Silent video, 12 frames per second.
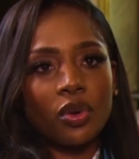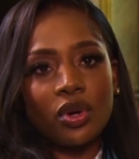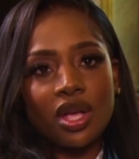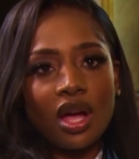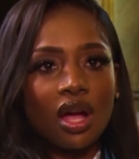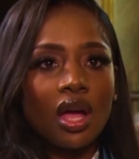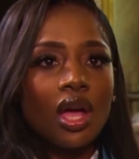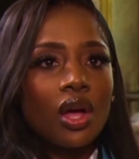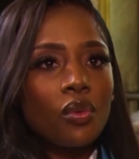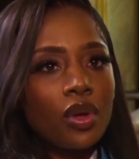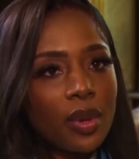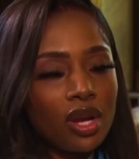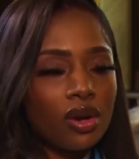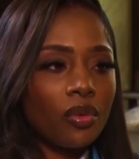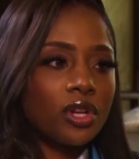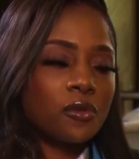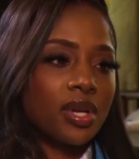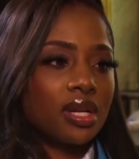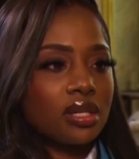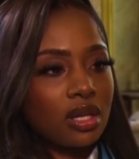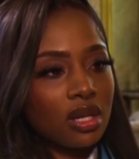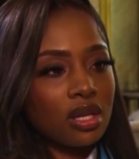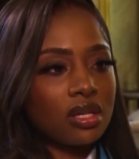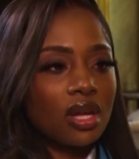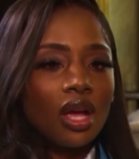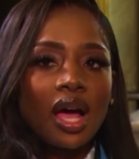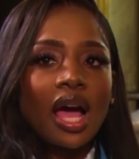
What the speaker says: oh yeah, women are not respected.